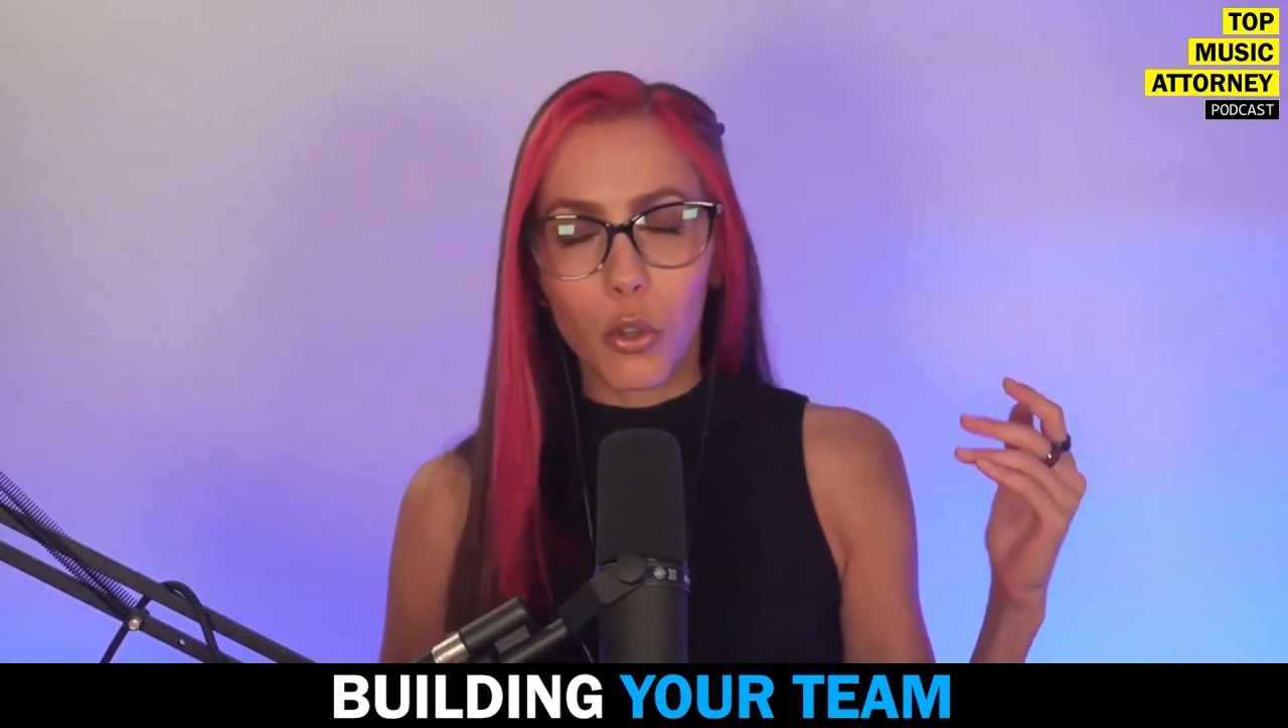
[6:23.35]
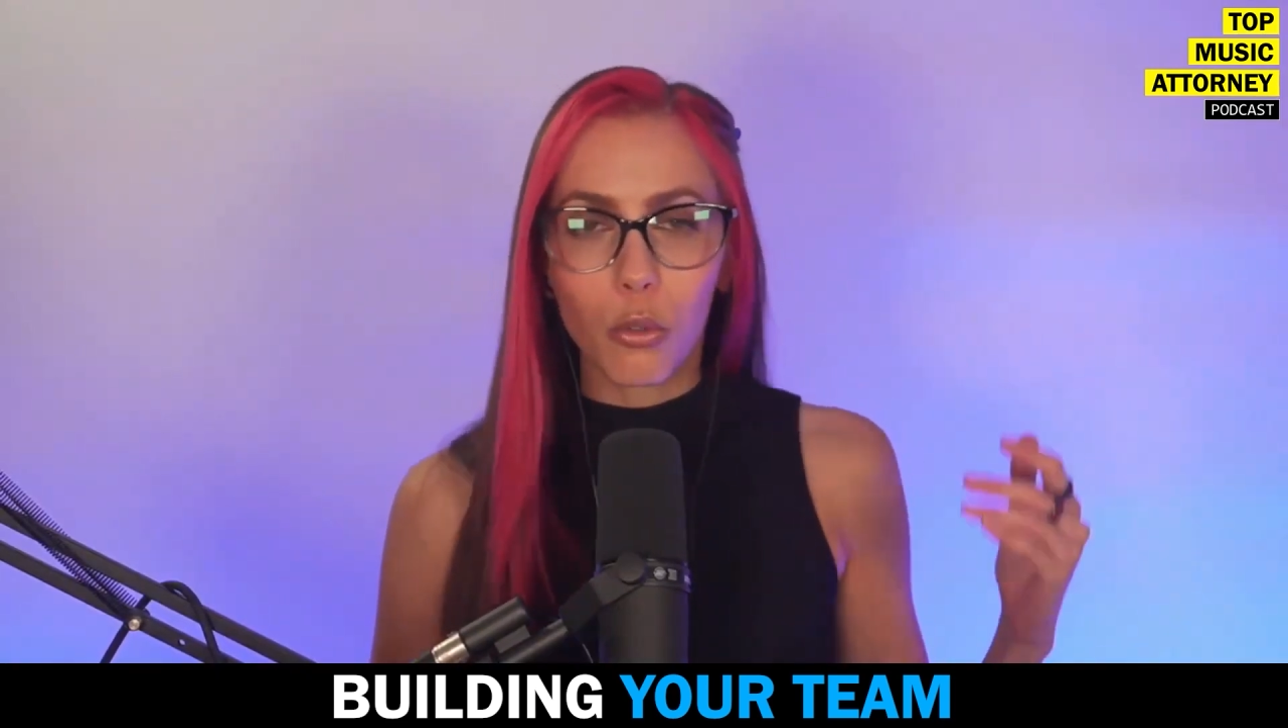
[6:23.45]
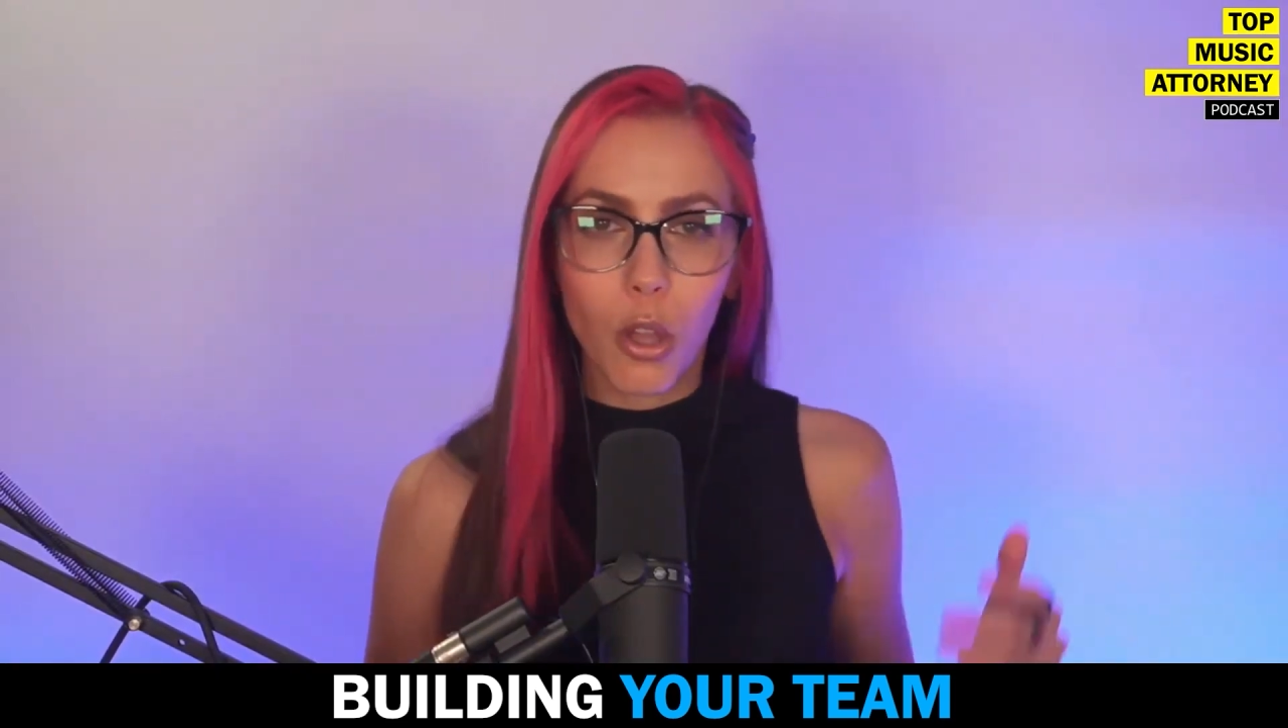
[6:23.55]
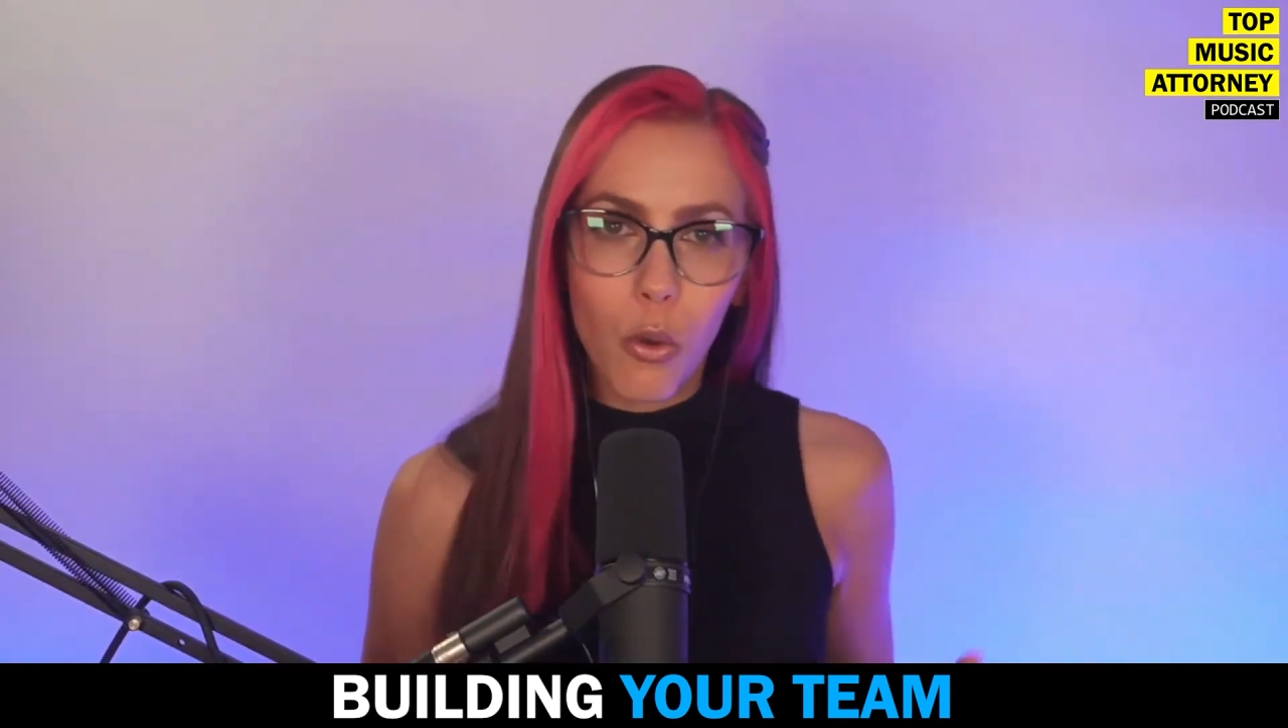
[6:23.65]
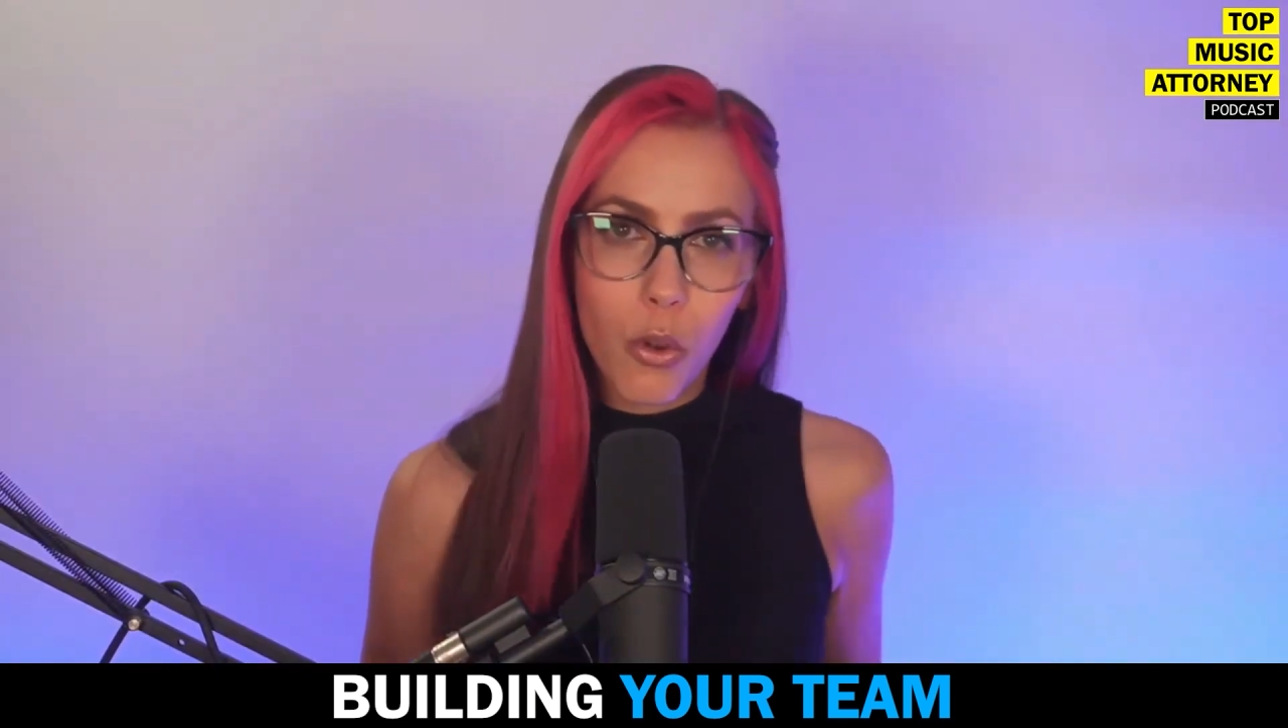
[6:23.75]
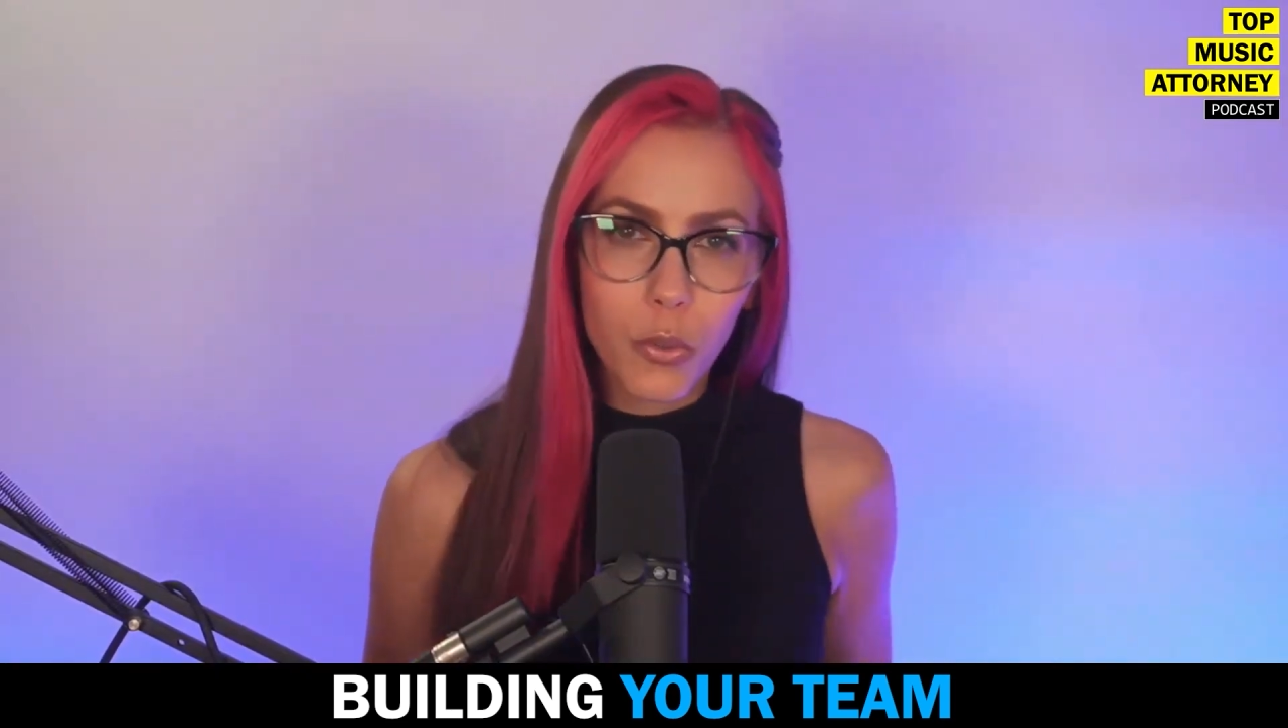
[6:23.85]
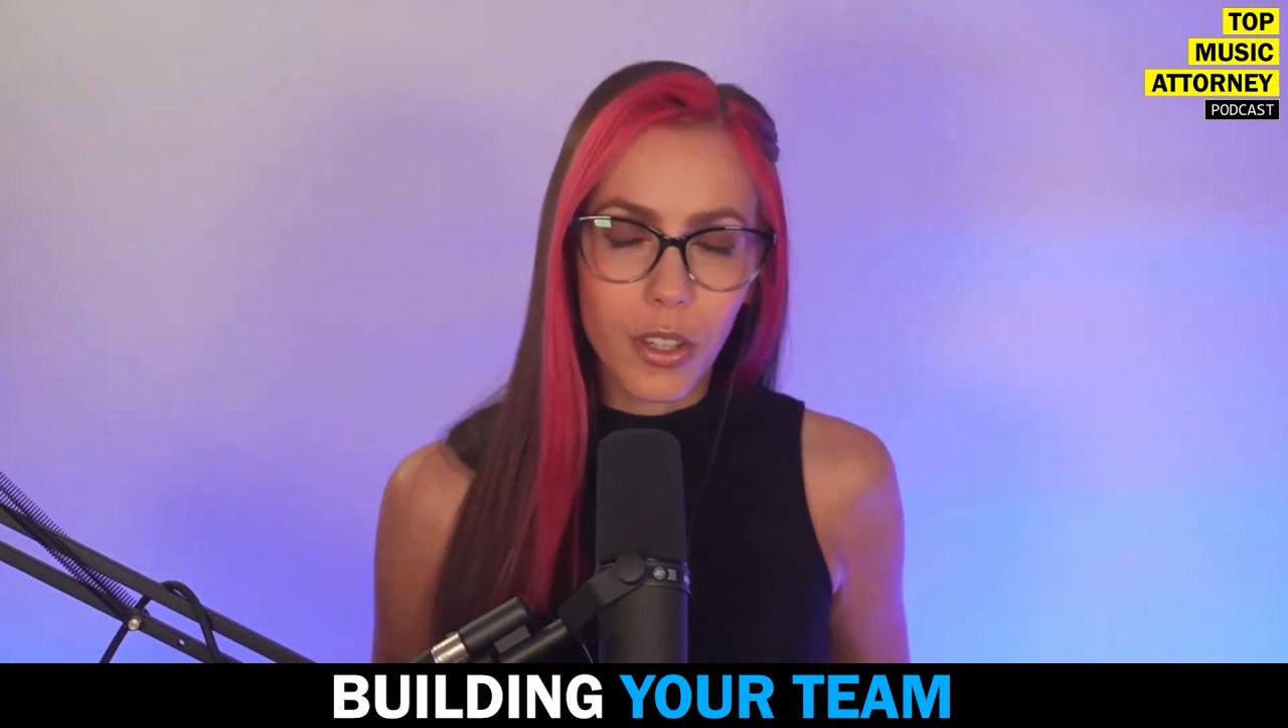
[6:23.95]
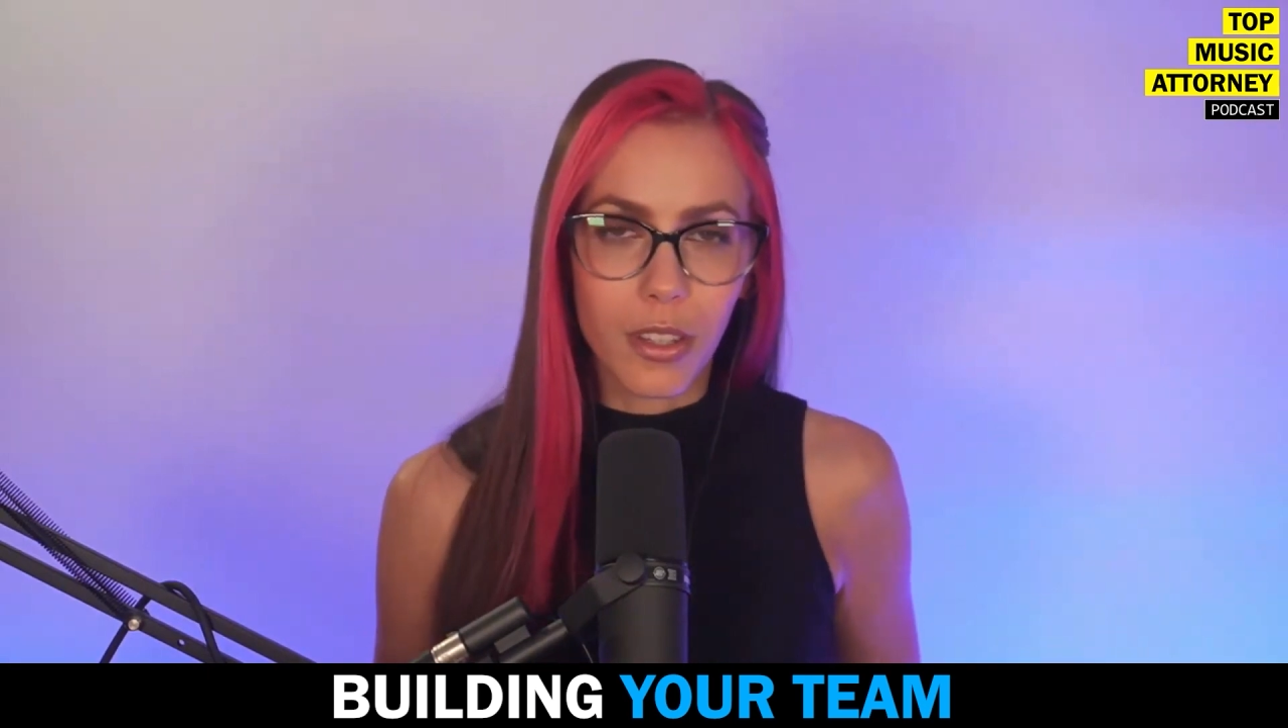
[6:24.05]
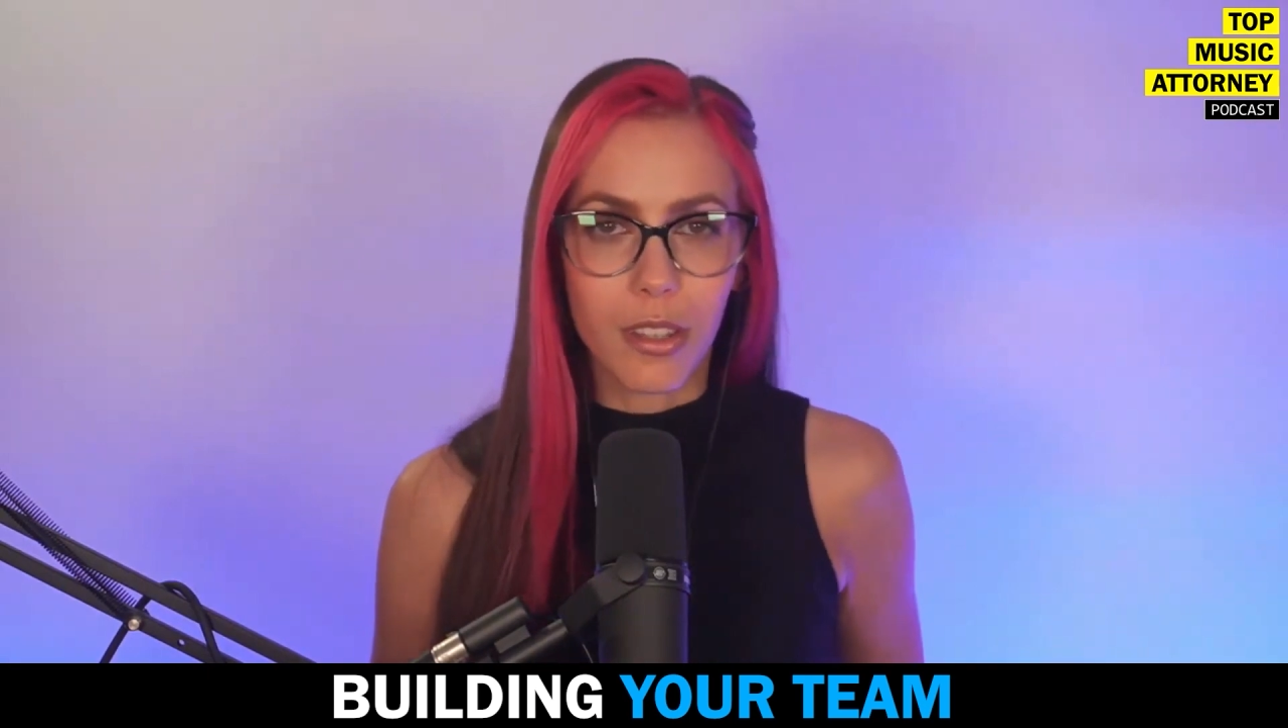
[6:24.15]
your logos and